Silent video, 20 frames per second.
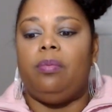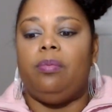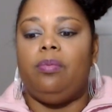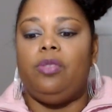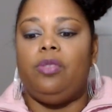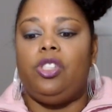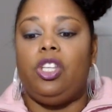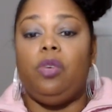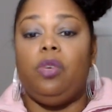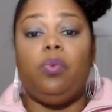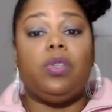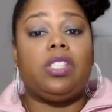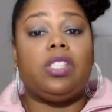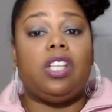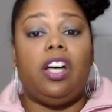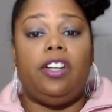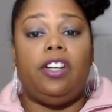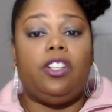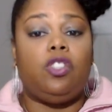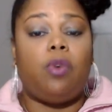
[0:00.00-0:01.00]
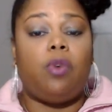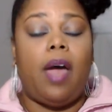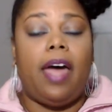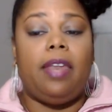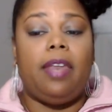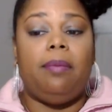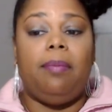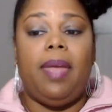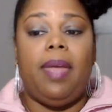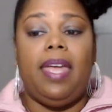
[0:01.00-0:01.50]
she was going to try to
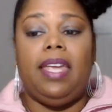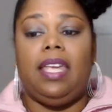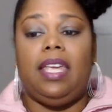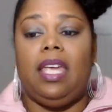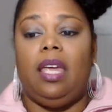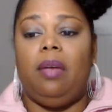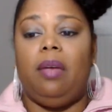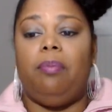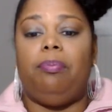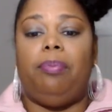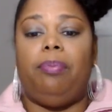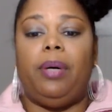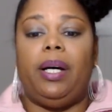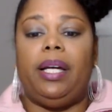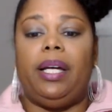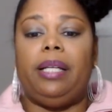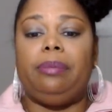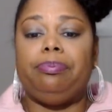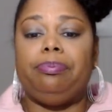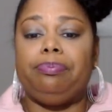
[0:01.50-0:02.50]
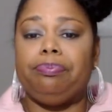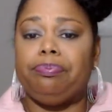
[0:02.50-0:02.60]
make it, but